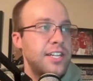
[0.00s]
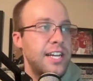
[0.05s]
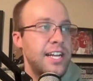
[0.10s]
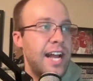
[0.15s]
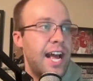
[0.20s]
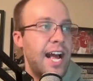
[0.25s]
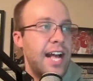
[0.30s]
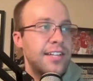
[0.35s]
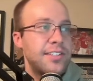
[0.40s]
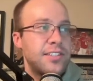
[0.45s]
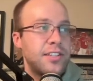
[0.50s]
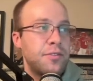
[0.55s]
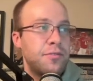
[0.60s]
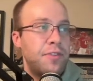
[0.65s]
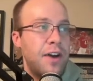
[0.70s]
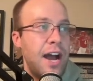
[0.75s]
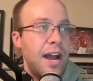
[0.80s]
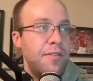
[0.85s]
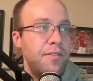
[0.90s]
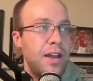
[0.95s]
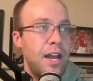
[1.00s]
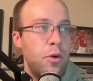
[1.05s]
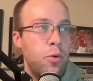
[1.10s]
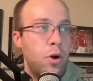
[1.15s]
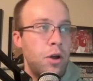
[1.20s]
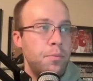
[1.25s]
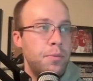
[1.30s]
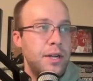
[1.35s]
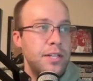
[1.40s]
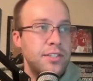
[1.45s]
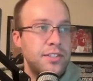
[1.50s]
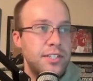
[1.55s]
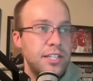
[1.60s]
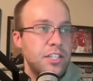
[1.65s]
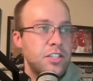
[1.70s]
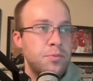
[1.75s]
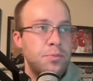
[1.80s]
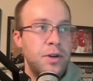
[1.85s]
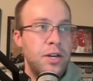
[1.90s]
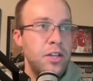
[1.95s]
It has the five day, one month,
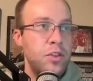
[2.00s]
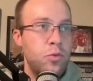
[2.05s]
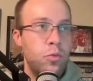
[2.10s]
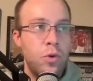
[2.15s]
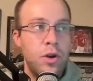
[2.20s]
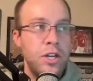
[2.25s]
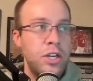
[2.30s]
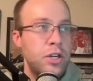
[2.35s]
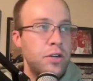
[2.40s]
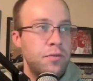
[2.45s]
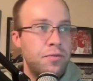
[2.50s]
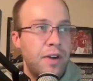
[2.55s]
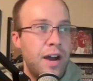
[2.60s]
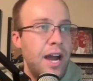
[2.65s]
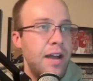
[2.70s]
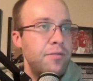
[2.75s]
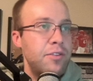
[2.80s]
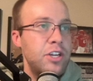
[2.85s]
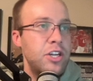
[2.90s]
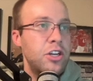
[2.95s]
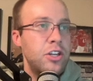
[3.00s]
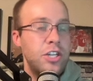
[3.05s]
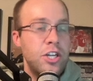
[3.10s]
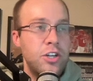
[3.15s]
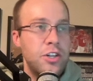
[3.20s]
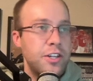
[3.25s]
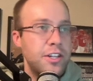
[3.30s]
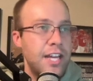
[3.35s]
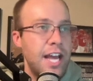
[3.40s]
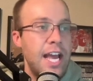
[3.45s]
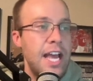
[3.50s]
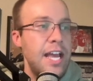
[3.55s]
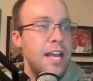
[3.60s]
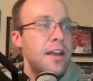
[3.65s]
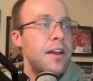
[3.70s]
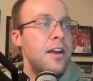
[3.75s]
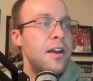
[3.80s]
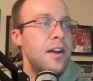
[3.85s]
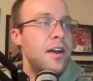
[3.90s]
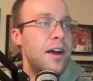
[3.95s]
six month, one year, five year, year to date.
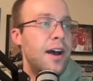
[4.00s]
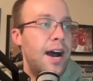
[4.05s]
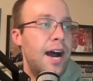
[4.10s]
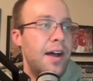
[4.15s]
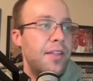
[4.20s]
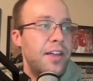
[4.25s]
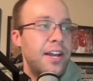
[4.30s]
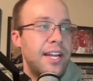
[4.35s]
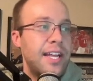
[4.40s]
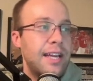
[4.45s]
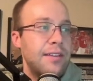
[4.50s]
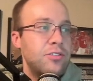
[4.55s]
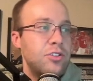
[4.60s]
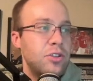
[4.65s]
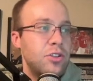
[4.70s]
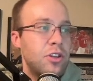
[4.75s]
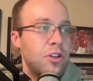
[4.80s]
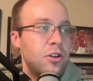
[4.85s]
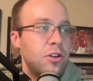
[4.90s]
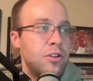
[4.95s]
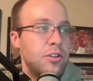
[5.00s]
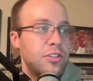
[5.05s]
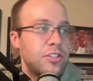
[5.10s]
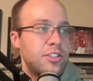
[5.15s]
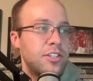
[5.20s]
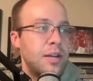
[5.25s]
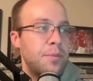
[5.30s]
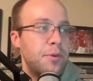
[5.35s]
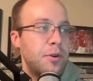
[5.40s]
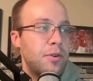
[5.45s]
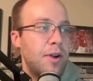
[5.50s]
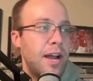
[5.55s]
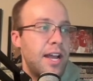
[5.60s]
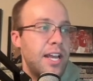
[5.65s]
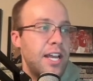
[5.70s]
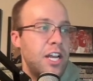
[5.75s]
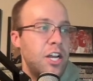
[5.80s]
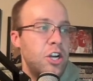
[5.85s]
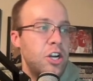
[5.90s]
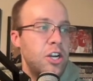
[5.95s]
Uh, then it gives you a little snippet right
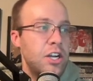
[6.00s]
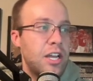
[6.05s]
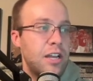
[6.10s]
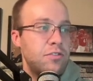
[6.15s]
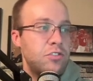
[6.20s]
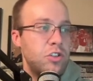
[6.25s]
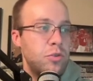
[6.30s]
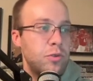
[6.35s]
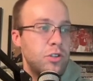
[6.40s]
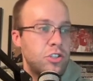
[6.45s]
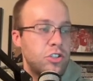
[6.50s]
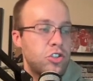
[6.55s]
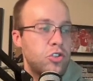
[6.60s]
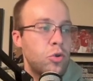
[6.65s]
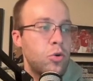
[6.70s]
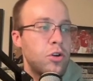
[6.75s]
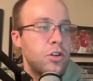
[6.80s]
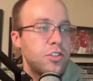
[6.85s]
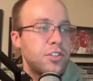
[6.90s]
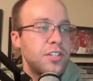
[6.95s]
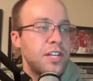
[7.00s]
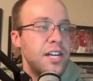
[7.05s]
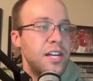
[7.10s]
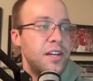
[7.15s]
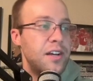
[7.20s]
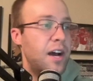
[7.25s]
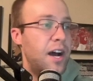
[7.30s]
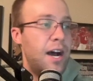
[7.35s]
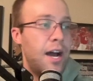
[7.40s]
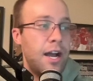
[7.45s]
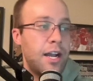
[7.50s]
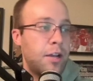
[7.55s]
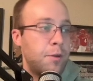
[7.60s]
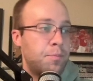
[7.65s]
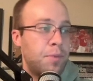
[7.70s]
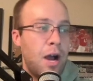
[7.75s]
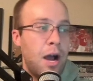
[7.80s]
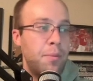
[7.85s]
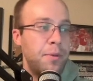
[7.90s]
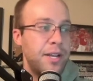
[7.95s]
here. It gives you a source. Uh, I could
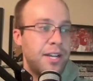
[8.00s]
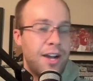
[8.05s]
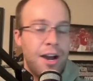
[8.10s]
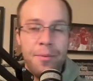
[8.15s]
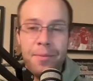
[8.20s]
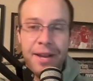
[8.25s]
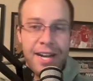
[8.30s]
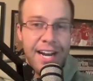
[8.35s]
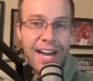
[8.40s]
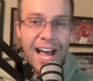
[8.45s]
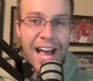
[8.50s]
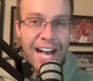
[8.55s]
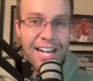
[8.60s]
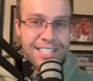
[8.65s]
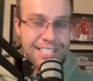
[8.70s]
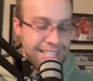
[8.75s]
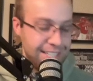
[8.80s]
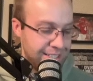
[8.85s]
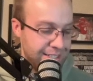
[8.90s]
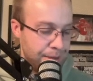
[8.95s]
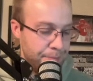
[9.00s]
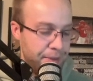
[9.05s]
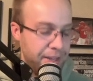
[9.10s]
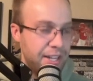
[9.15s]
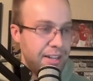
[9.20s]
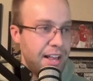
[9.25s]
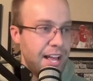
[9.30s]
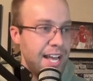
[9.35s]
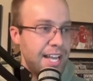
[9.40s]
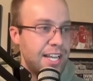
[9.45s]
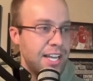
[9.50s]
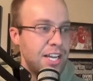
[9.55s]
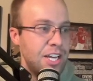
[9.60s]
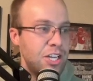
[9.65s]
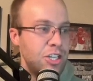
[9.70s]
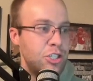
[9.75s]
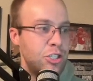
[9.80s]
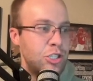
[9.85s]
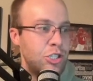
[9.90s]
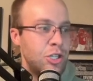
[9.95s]
probably come in and ask it something like,
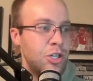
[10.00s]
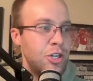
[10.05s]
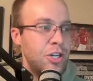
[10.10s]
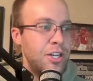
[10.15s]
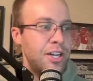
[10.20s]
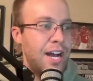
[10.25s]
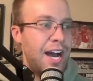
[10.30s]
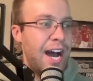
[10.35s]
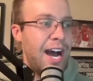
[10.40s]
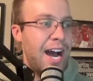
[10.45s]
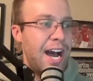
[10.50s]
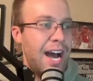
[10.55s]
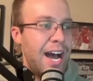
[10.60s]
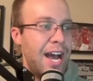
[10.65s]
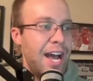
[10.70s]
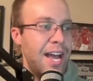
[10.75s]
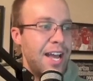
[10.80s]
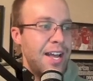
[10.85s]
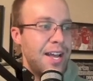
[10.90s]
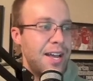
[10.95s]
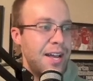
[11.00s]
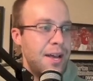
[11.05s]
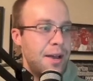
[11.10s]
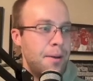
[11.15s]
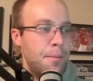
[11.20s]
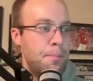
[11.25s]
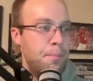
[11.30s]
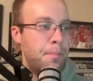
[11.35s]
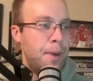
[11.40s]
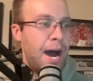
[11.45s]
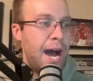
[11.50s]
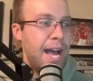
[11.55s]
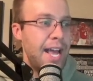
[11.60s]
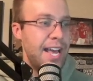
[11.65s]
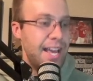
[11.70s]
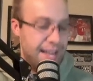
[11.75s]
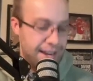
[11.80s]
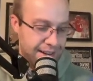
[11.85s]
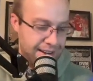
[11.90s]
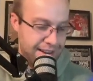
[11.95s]
should I? buy it.